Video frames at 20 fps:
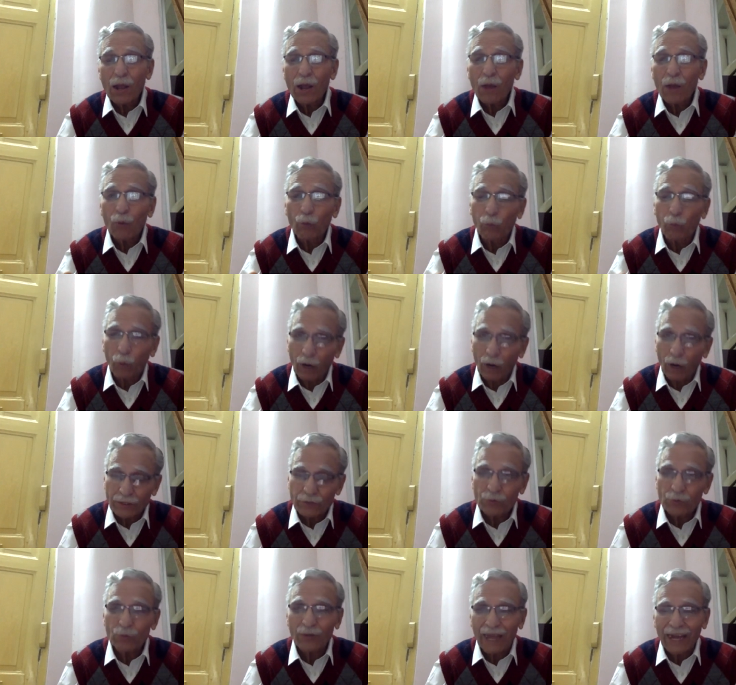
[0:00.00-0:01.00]
what
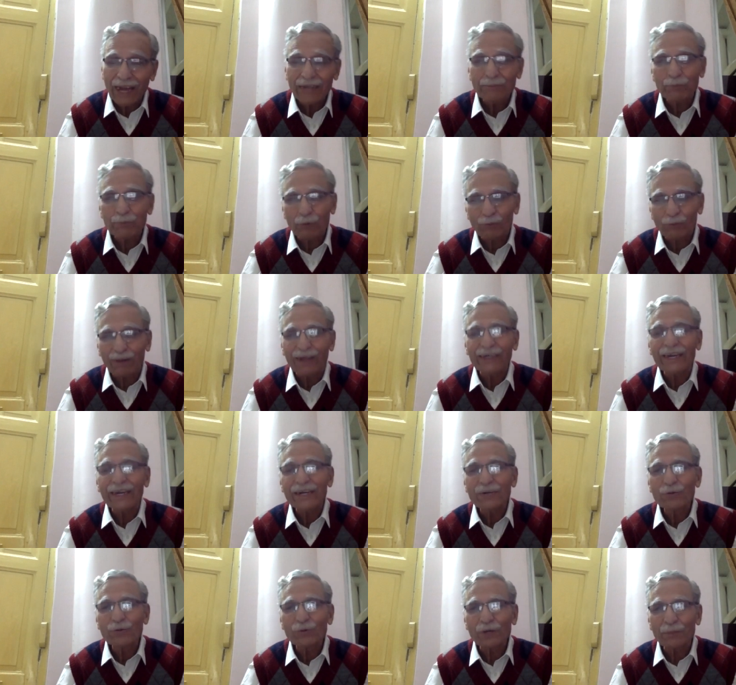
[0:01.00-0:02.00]
you like, provided
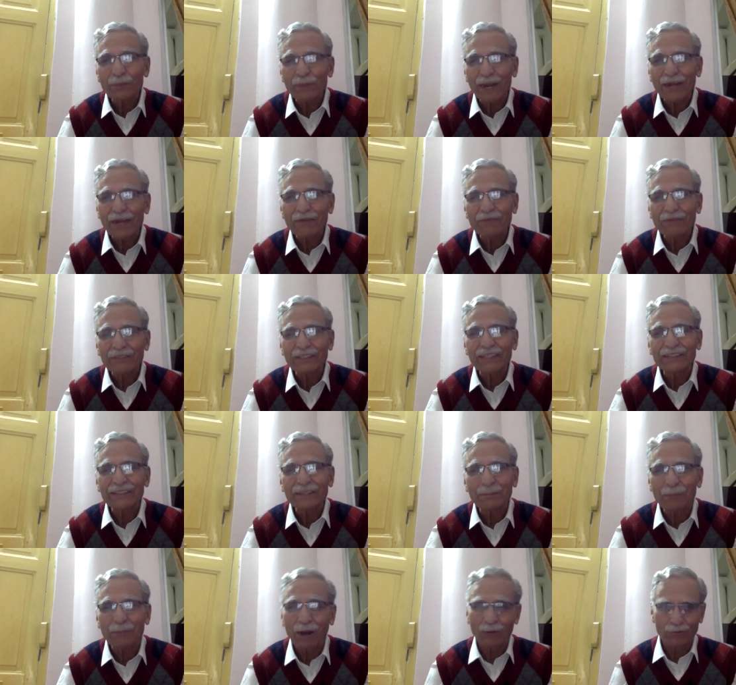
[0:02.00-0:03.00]
you remained within the
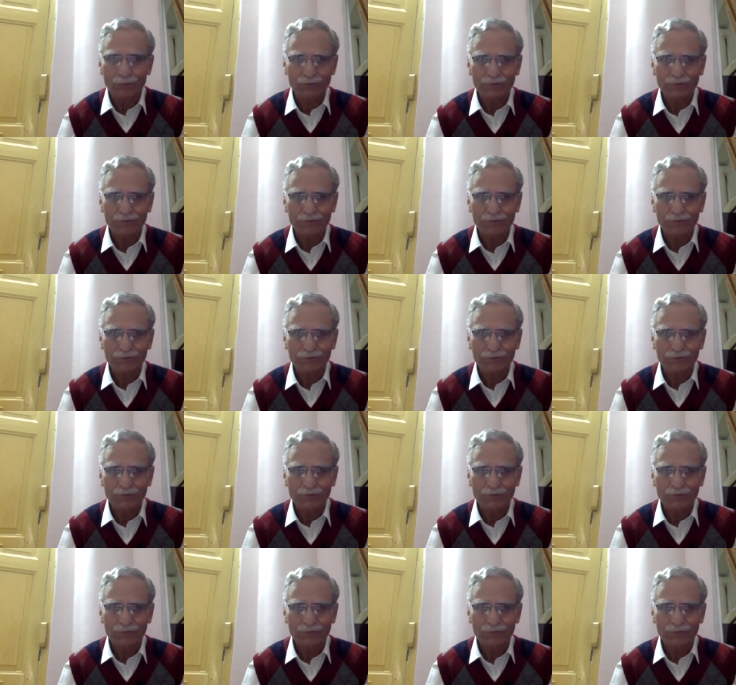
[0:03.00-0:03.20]
bounds.